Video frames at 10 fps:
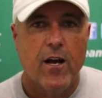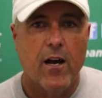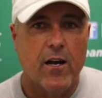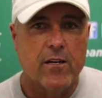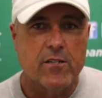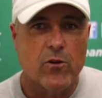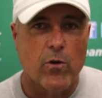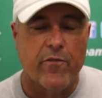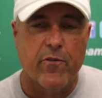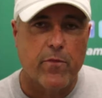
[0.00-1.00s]
uh, and
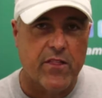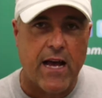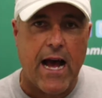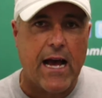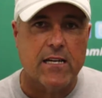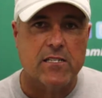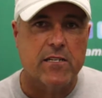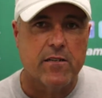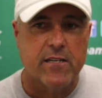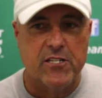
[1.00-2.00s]
Griffin Matthias,
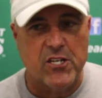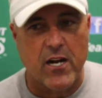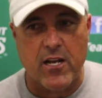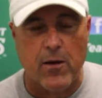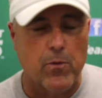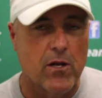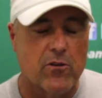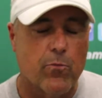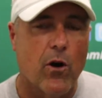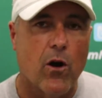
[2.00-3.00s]
and he shot a couple
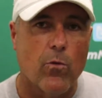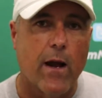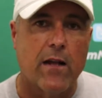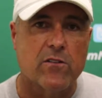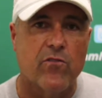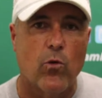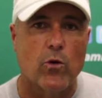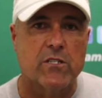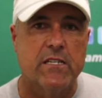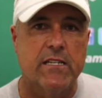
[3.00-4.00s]
under par rounds
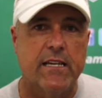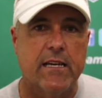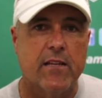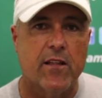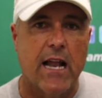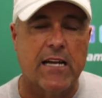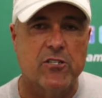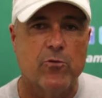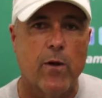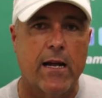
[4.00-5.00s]
for us in the uh, the
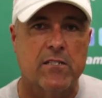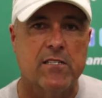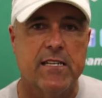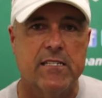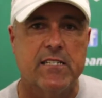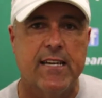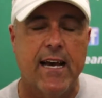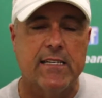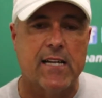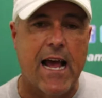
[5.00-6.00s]
last two rounds at the
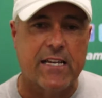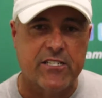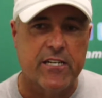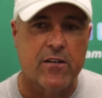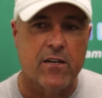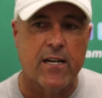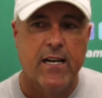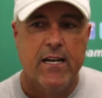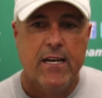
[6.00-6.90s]
NCAA's last year, and